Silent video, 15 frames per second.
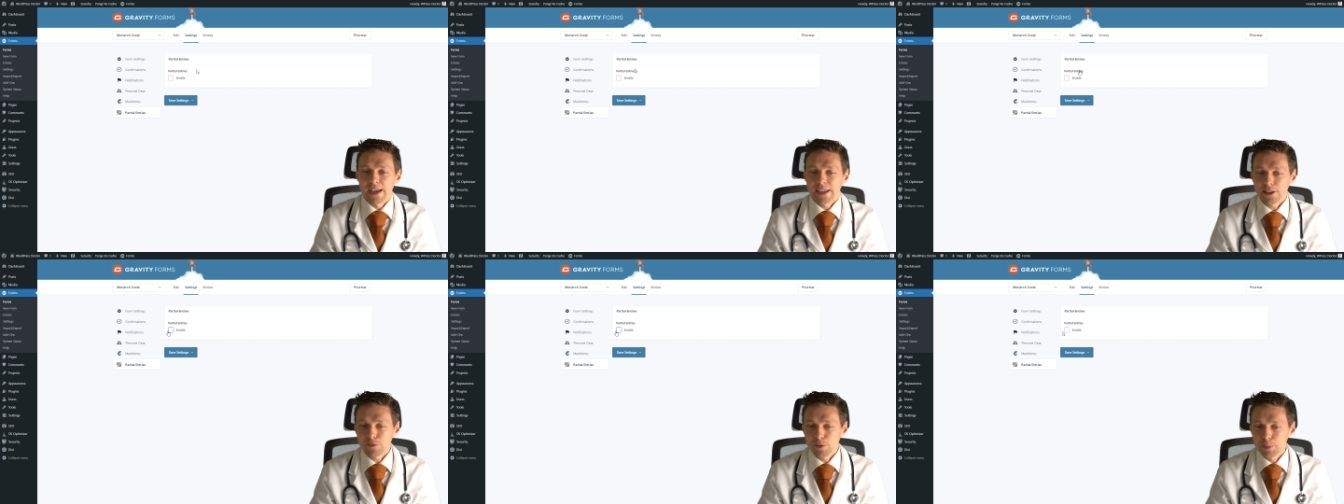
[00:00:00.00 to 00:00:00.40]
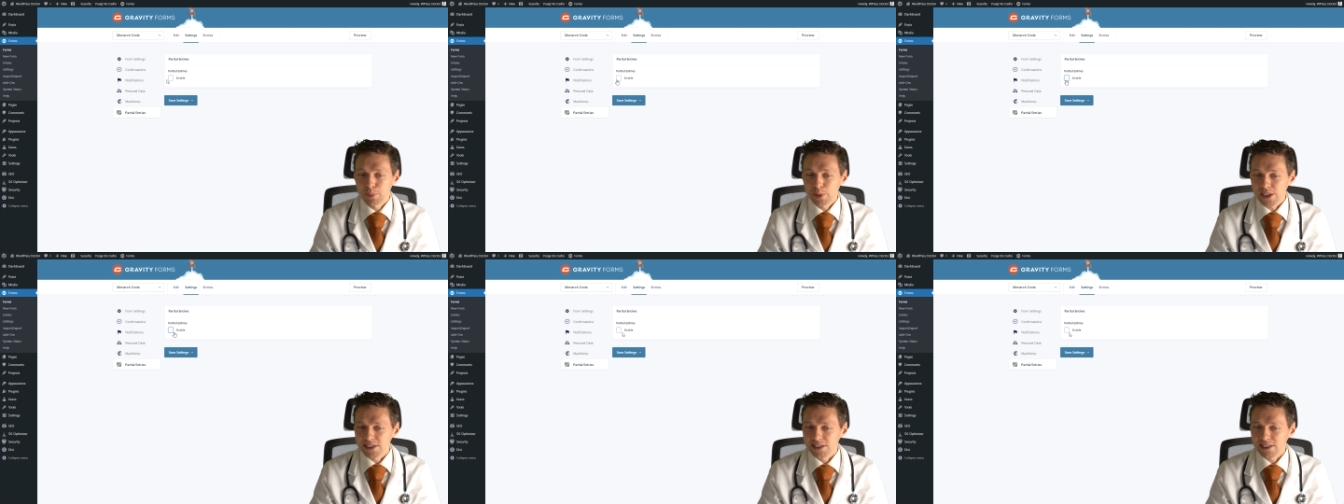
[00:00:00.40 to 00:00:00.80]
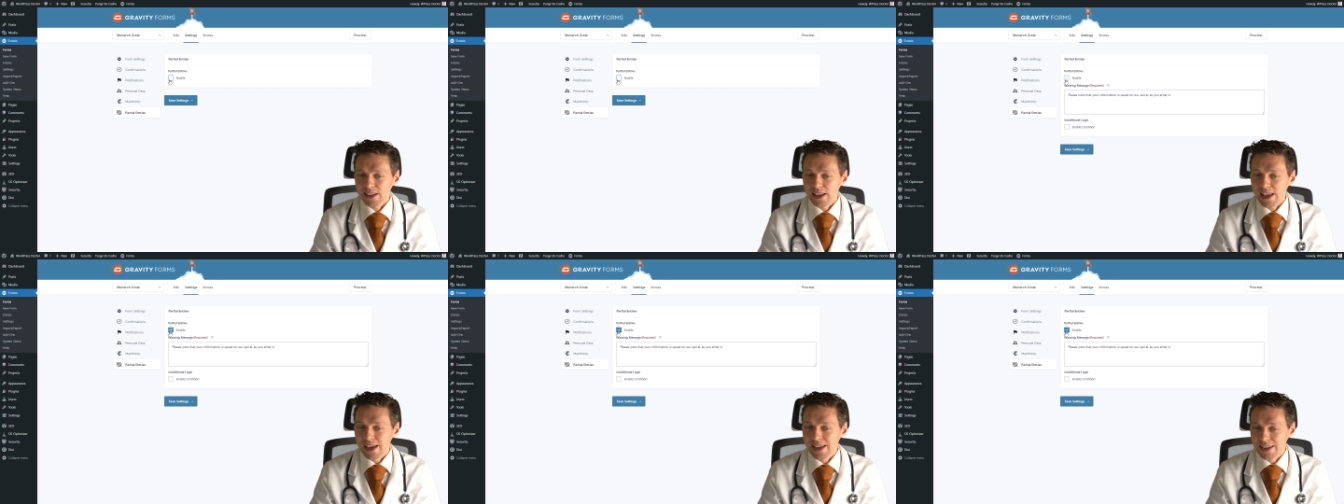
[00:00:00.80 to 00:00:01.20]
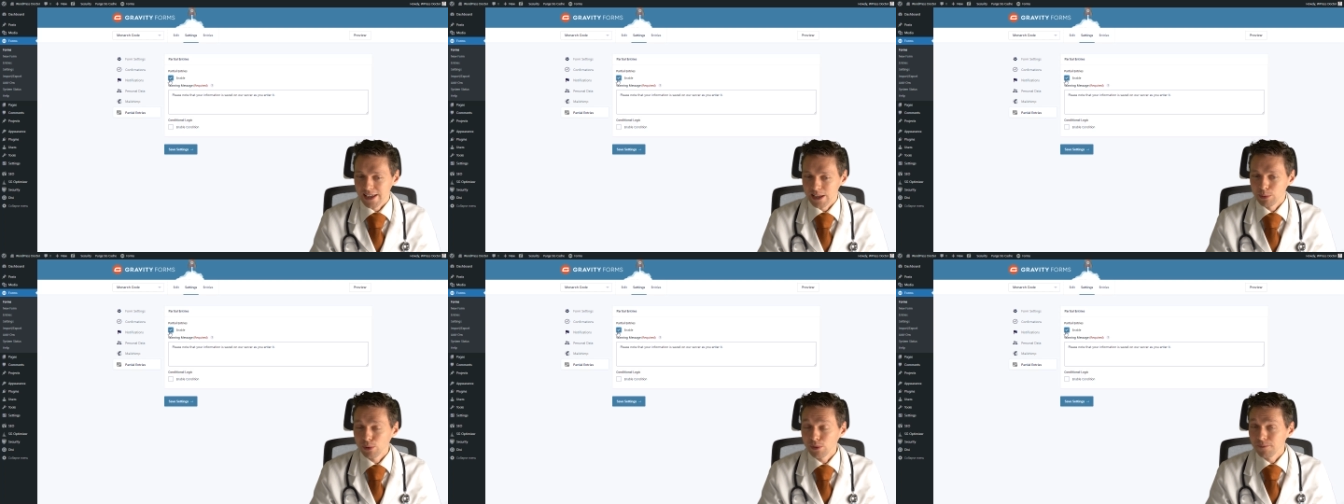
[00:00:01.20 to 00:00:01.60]
Then we press
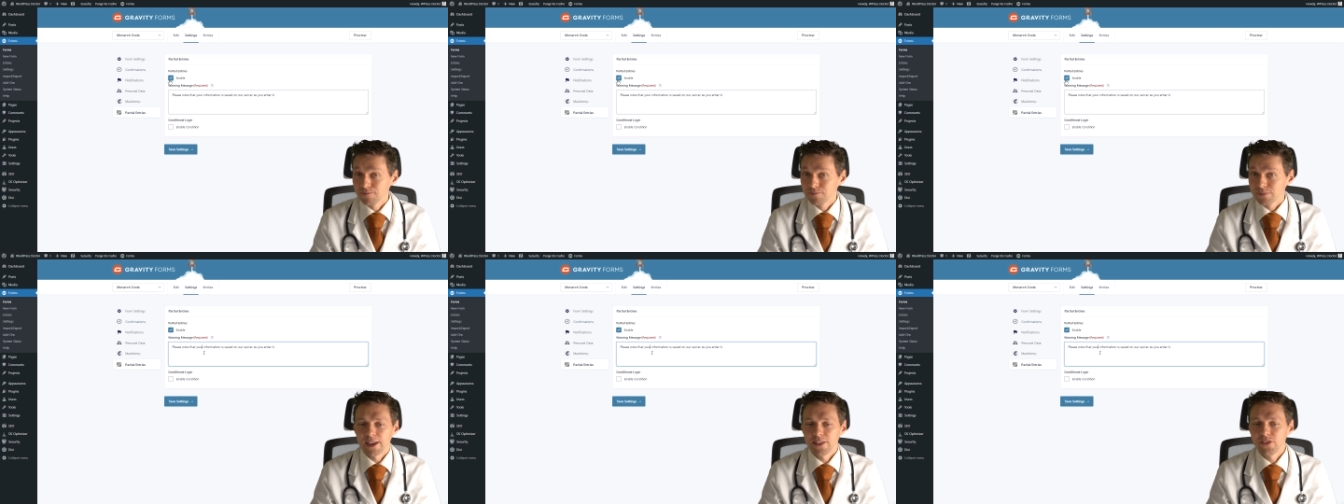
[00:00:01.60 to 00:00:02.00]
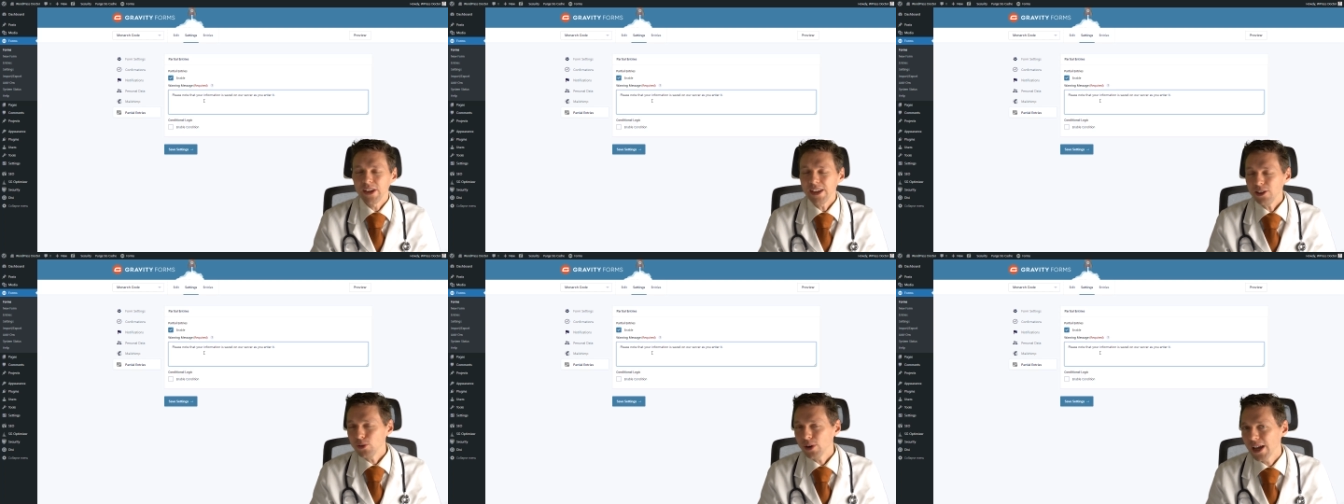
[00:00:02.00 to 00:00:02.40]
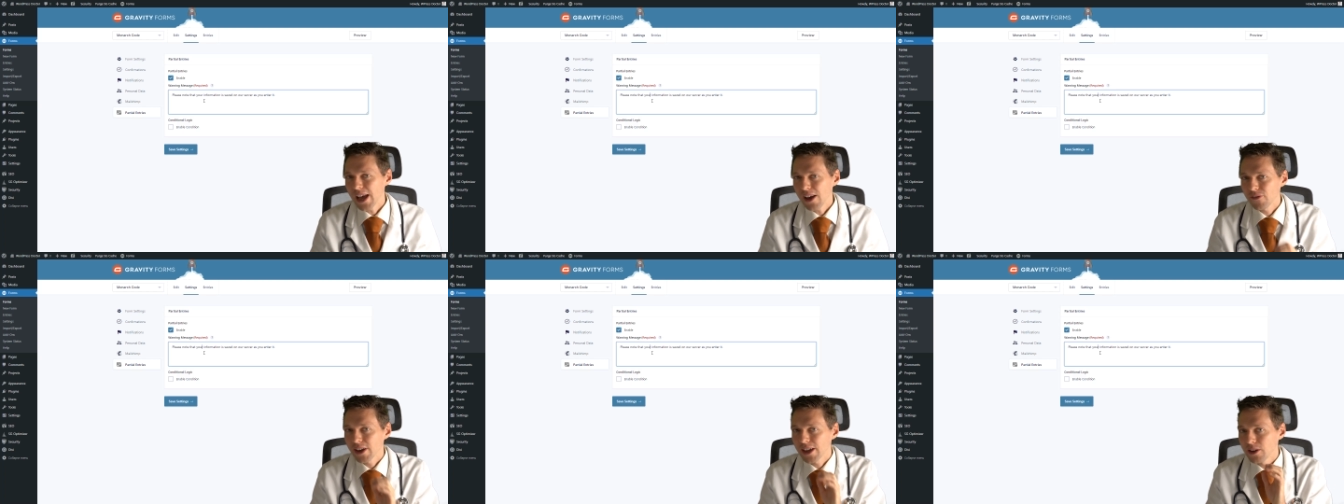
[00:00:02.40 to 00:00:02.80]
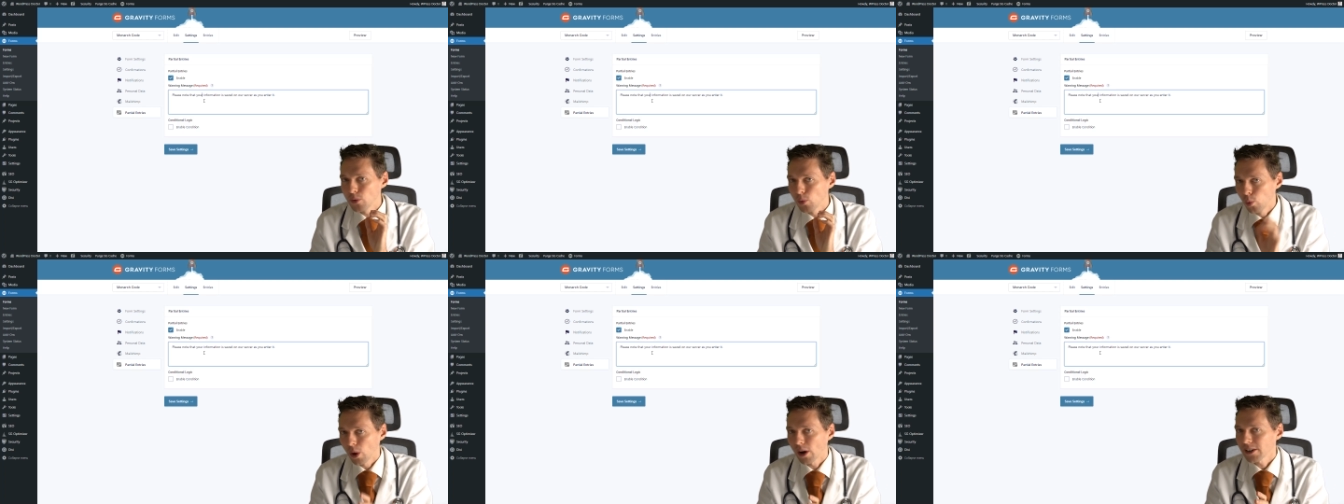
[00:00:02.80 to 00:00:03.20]
enable and then you have a
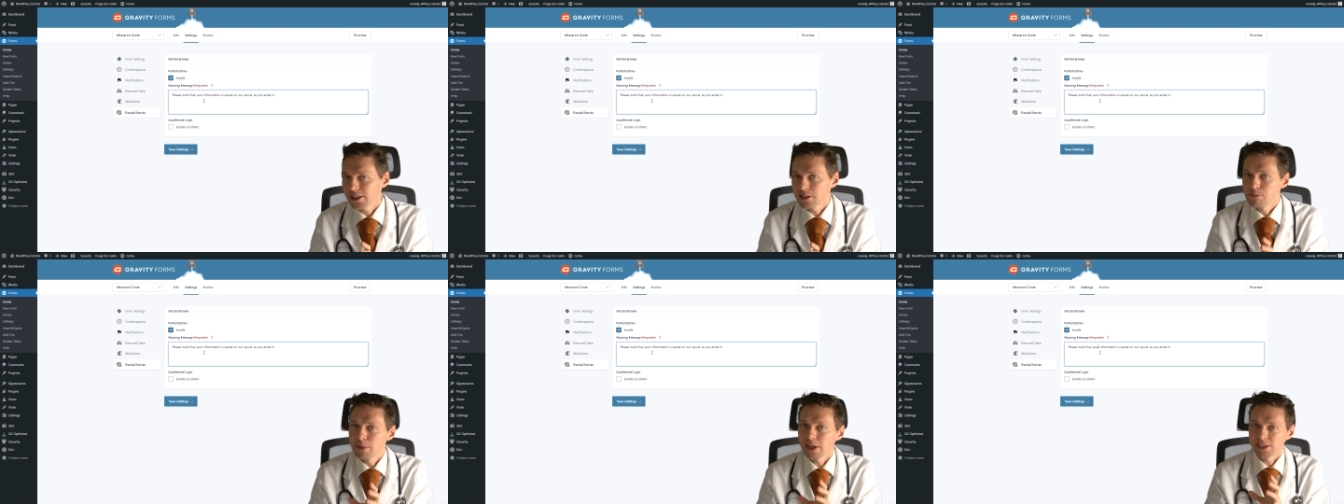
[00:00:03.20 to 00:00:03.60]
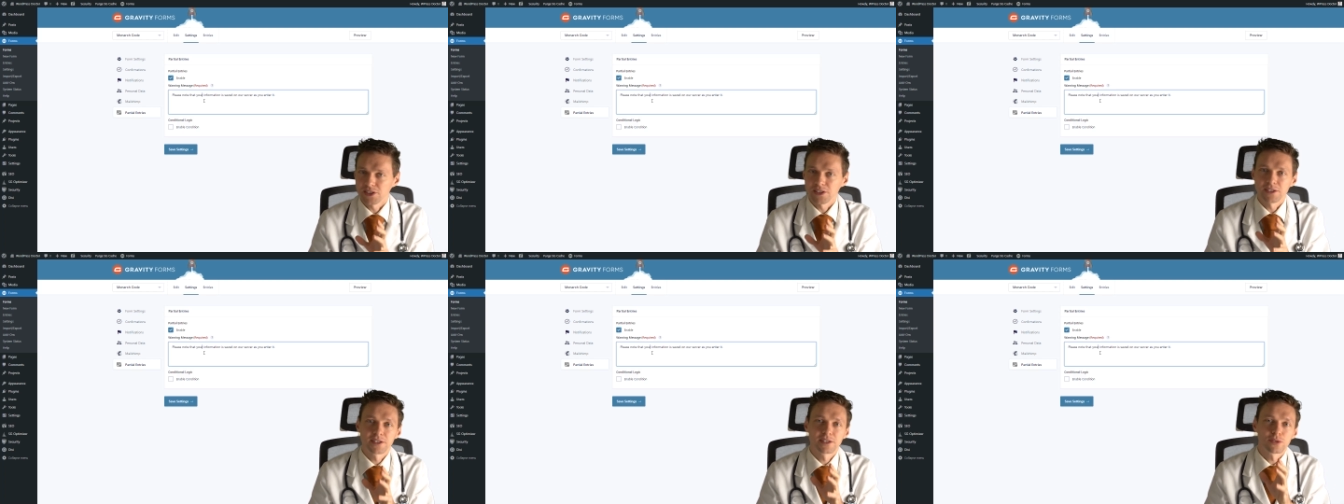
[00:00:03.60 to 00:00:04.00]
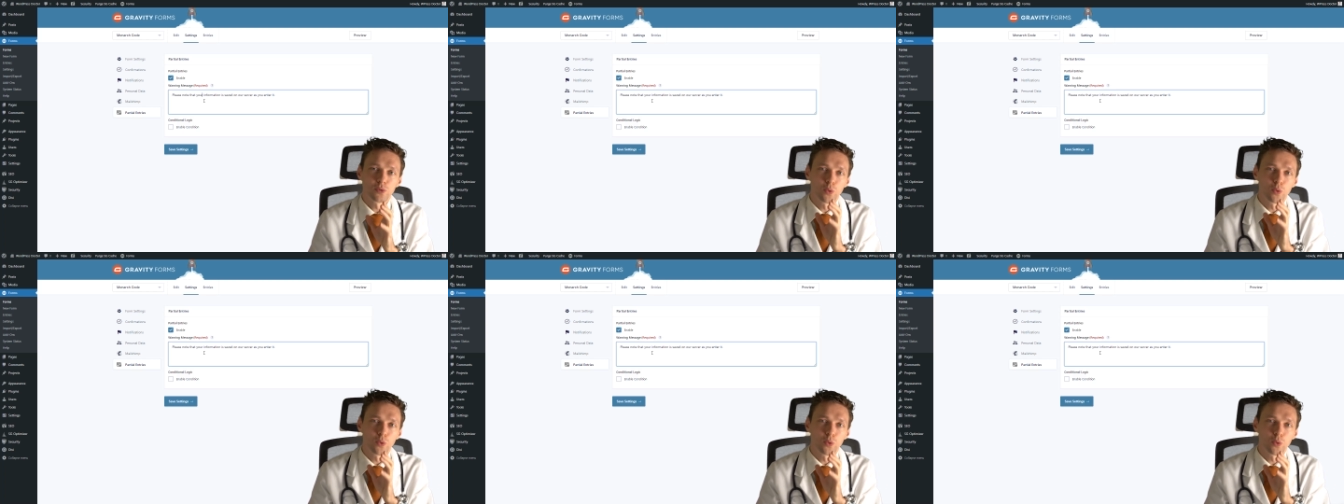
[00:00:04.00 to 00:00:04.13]
warning message.